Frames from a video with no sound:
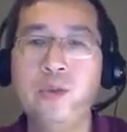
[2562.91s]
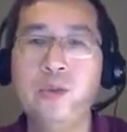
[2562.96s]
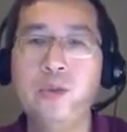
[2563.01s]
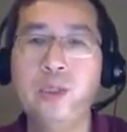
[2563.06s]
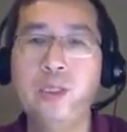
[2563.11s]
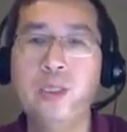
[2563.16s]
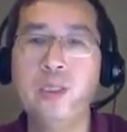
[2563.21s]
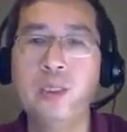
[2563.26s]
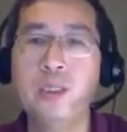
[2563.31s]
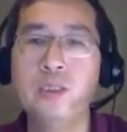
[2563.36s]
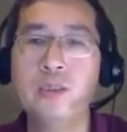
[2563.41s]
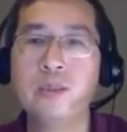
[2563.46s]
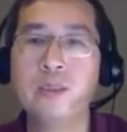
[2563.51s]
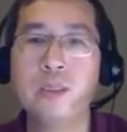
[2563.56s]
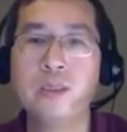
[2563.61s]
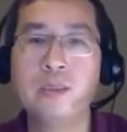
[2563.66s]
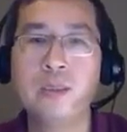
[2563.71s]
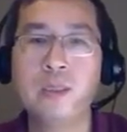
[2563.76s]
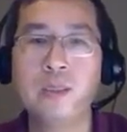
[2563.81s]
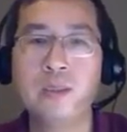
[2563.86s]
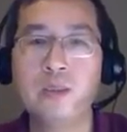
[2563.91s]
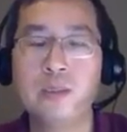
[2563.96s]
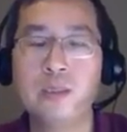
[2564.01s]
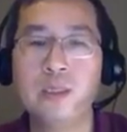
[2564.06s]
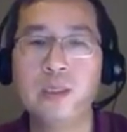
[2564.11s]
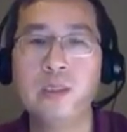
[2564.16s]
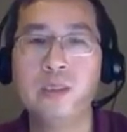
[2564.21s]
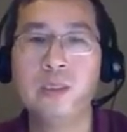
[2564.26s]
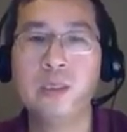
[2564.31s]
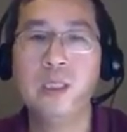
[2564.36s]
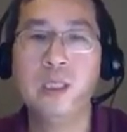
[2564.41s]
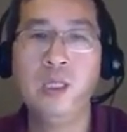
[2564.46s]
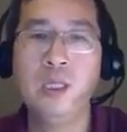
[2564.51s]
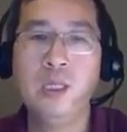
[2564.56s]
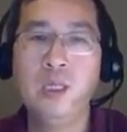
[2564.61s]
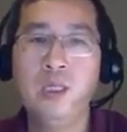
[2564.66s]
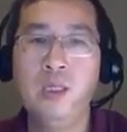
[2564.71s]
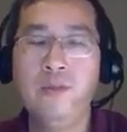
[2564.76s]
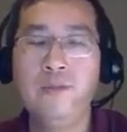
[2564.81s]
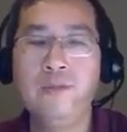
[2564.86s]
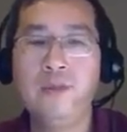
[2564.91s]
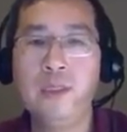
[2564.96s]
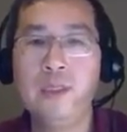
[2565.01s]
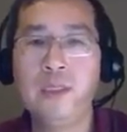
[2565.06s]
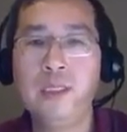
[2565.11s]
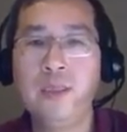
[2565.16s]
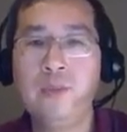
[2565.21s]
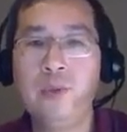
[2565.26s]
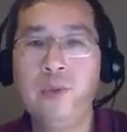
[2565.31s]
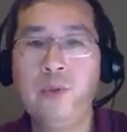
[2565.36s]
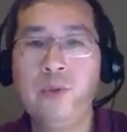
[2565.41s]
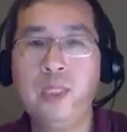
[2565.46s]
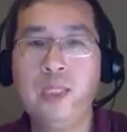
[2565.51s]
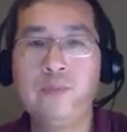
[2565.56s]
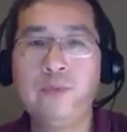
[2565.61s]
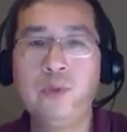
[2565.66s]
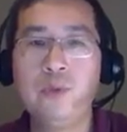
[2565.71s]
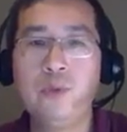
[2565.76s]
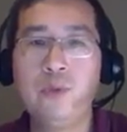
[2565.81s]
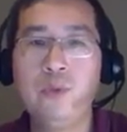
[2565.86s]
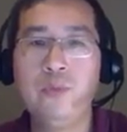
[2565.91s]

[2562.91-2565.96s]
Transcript: For example, we have two people and